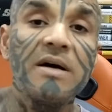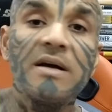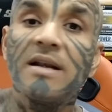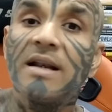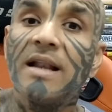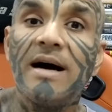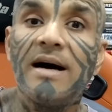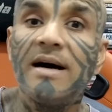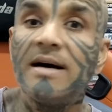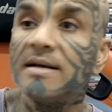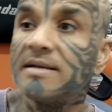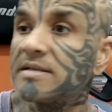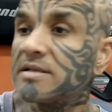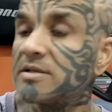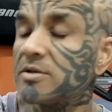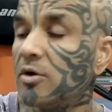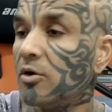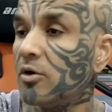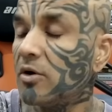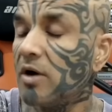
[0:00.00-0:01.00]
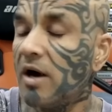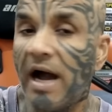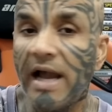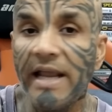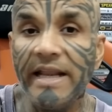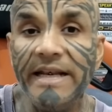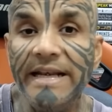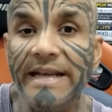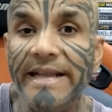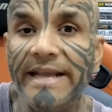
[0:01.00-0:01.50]
class or
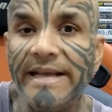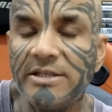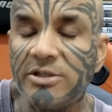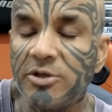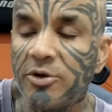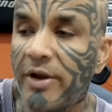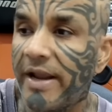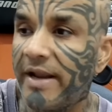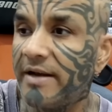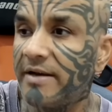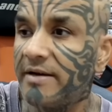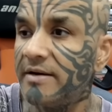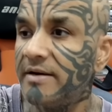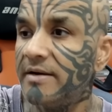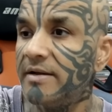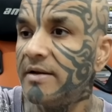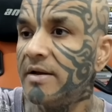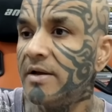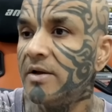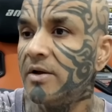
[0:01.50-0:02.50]
highly educated